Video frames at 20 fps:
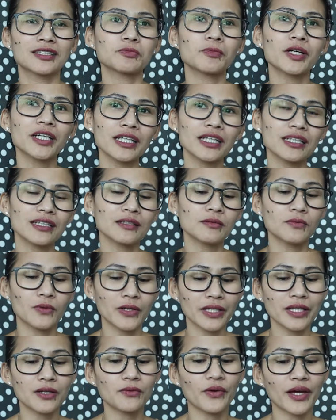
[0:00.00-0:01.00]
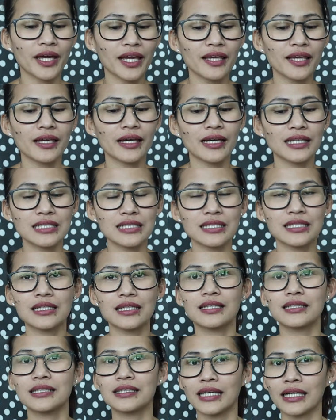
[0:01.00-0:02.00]
smart in a way, yes,
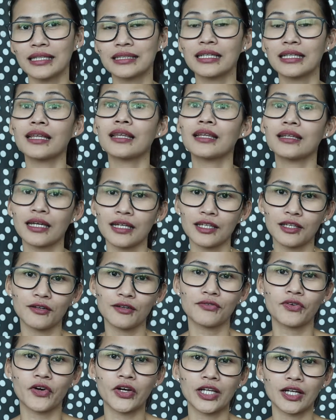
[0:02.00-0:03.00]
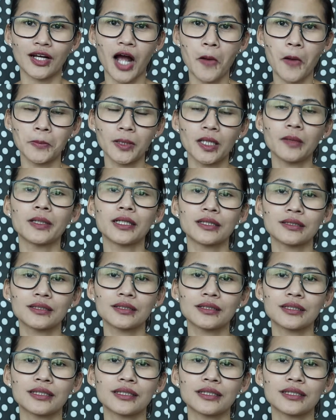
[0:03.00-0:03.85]
and sexy, thank you for the compliment.